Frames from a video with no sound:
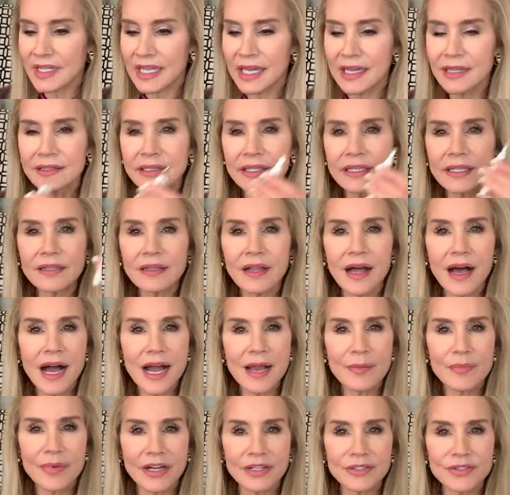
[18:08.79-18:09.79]
a little
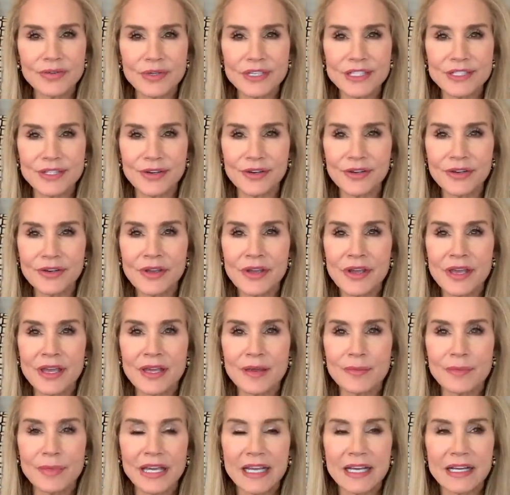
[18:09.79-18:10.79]
eyebrow tweezer
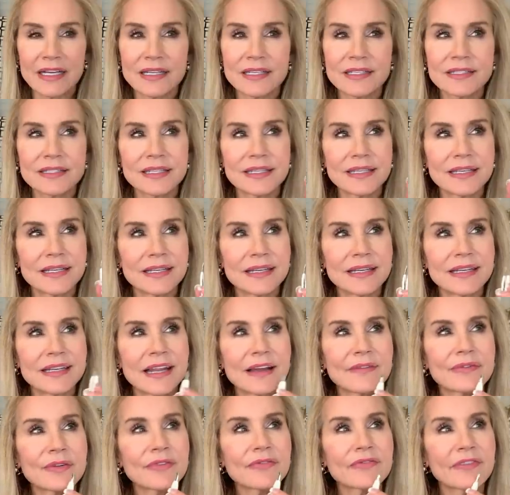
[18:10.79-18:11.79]
because it
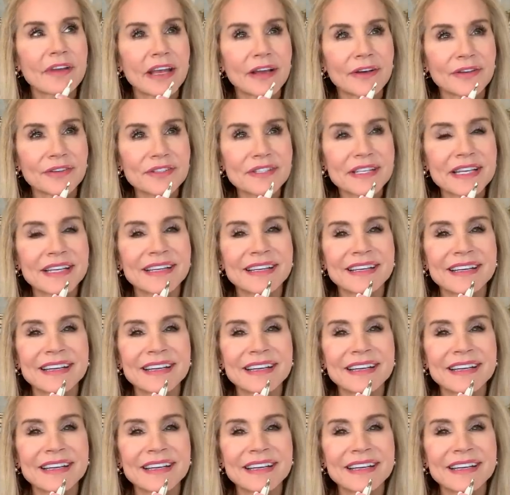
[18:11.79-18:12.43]
never fails.